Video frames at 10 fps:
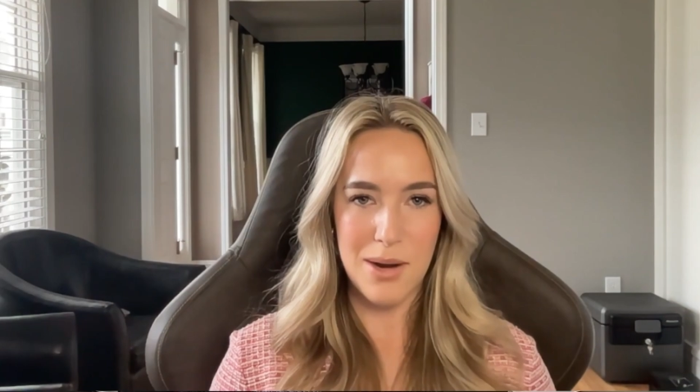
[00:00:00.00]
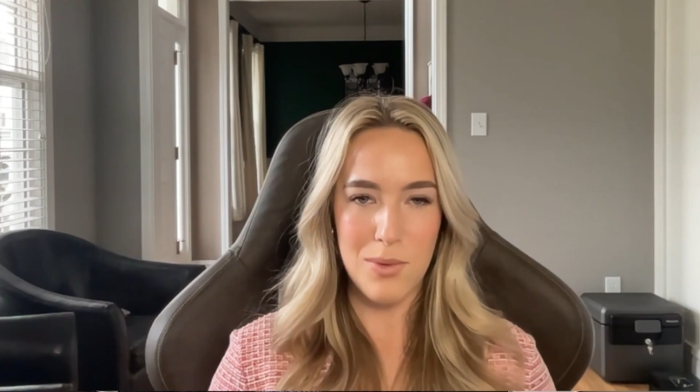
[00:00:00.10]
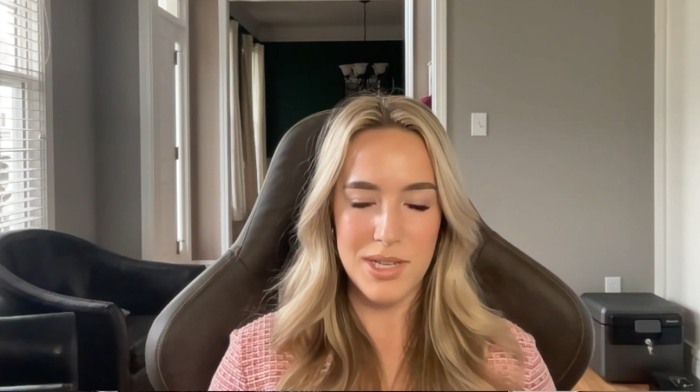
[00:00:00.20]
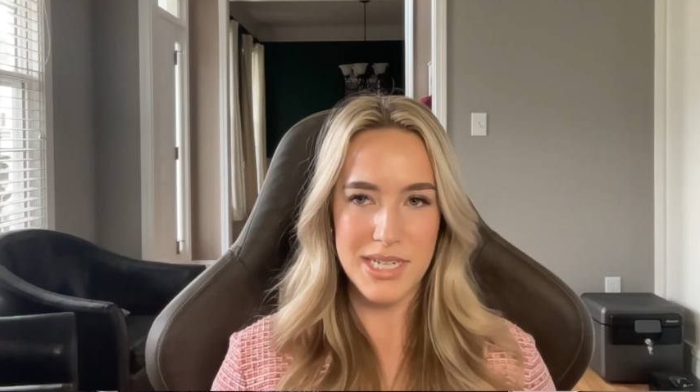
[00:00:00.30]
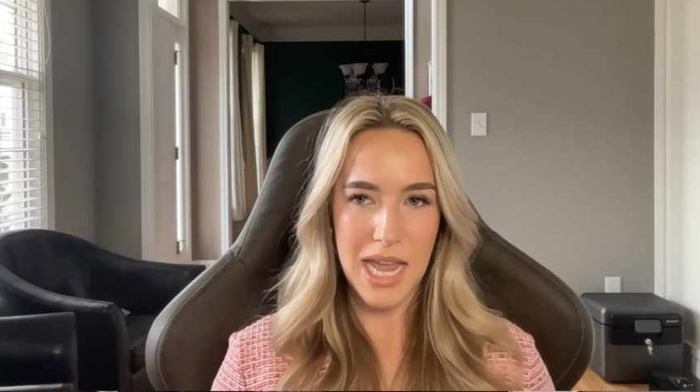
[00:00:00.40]

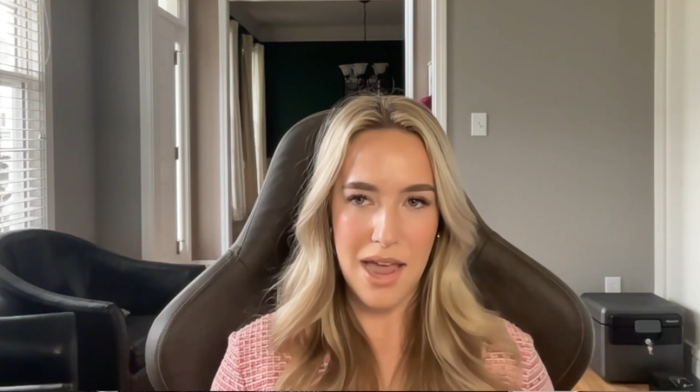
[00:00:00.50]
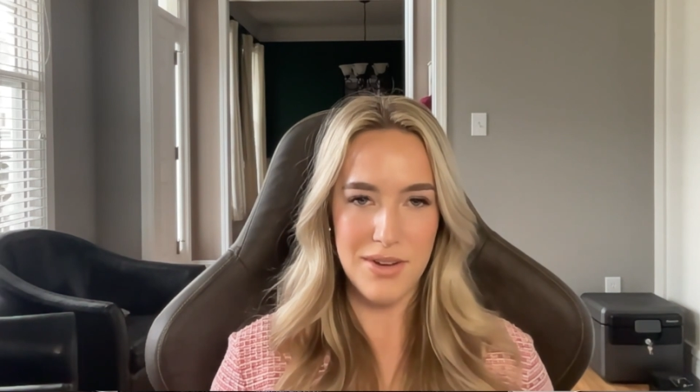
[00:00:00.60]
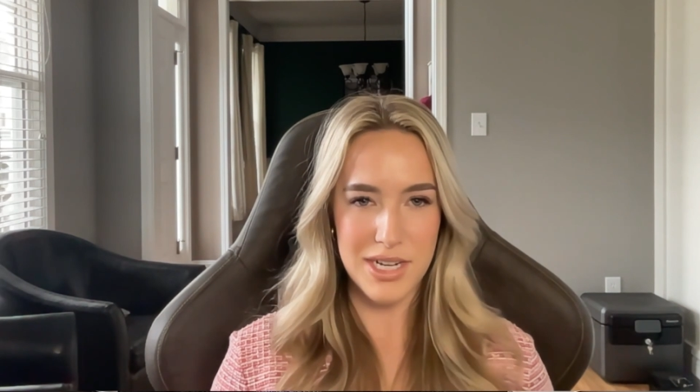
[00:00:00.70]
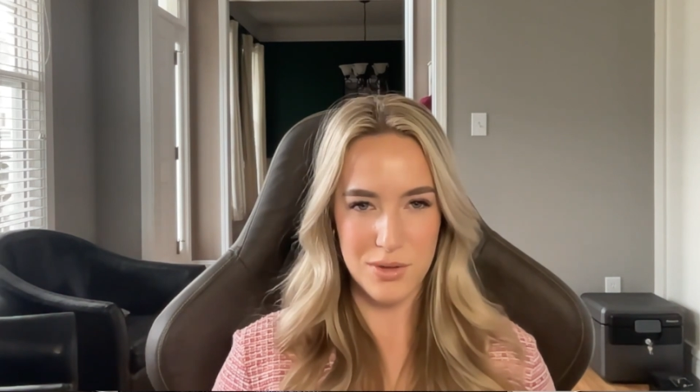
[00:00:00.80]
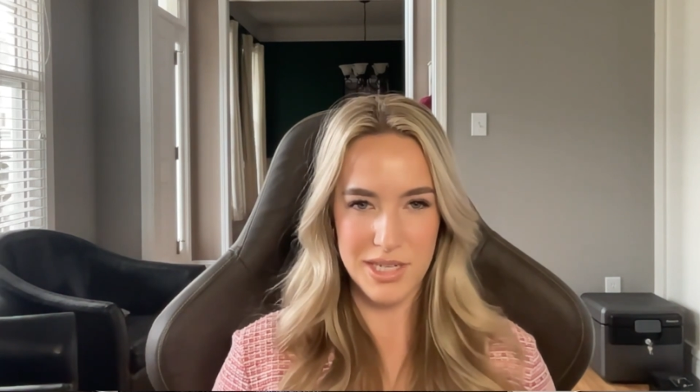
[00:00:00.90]
wasn't
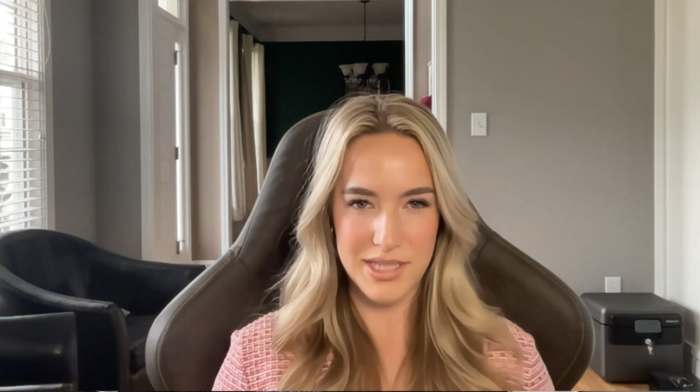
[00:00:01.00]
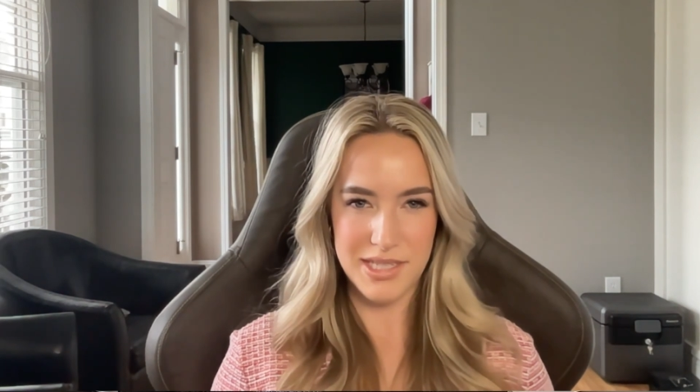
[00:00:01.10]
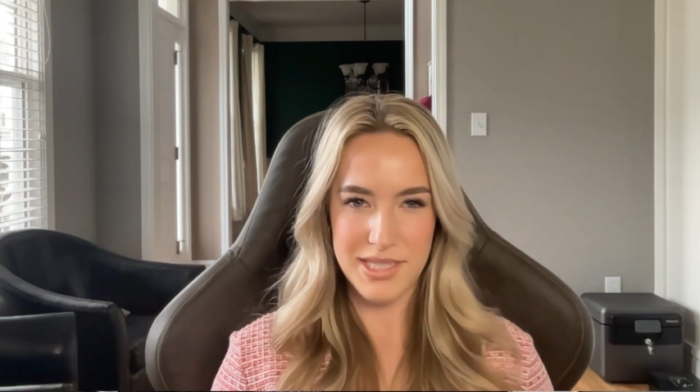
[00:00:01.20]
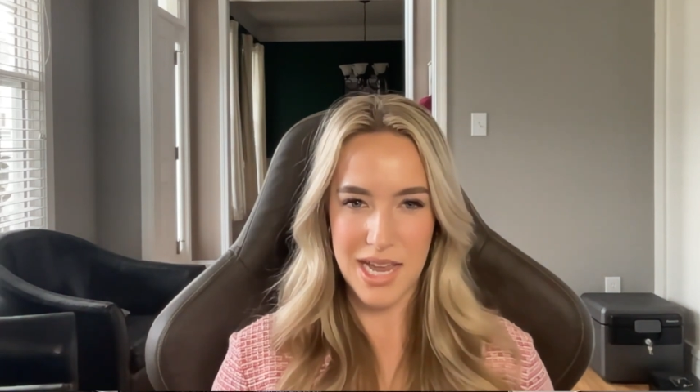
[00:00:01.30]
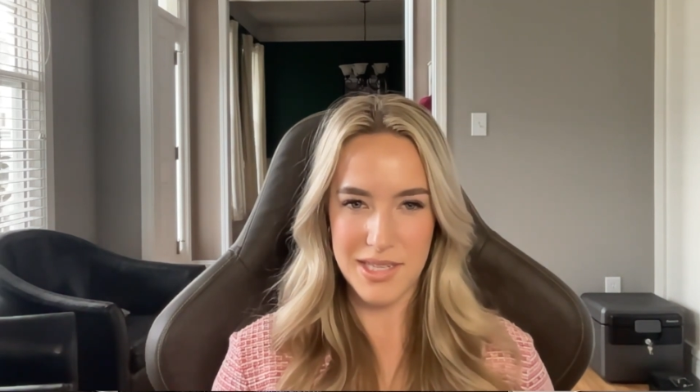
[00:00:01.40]
having as great
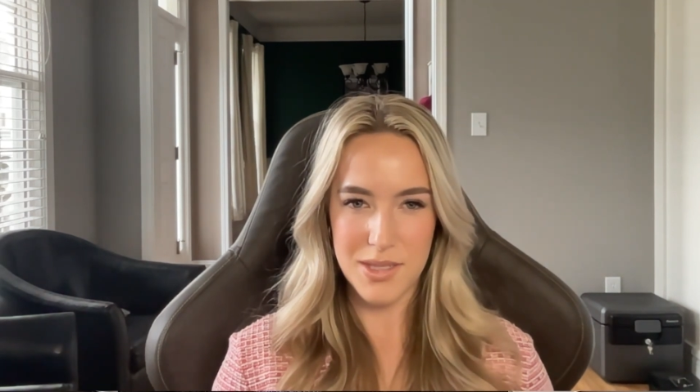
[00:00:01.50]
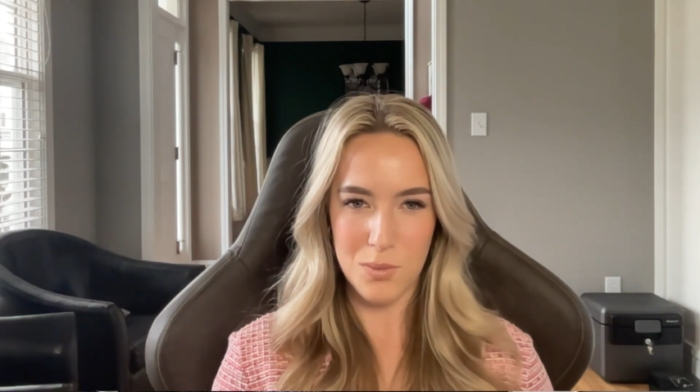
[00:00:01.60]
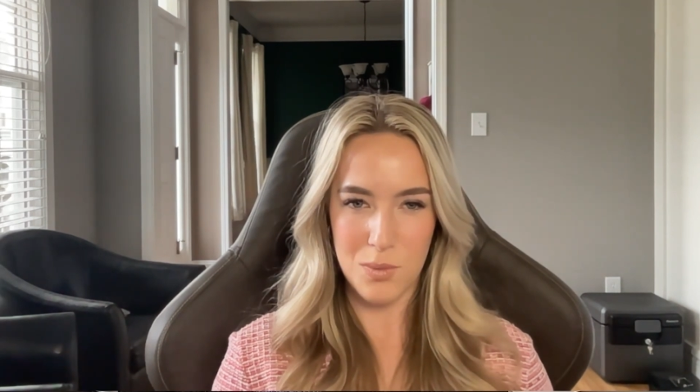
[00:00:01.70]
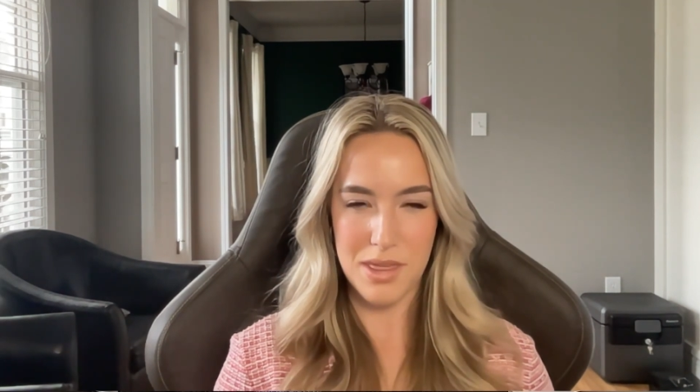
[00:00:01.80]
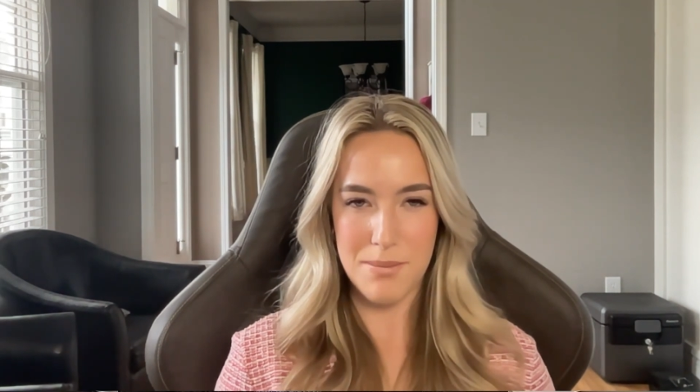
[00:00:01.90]
success with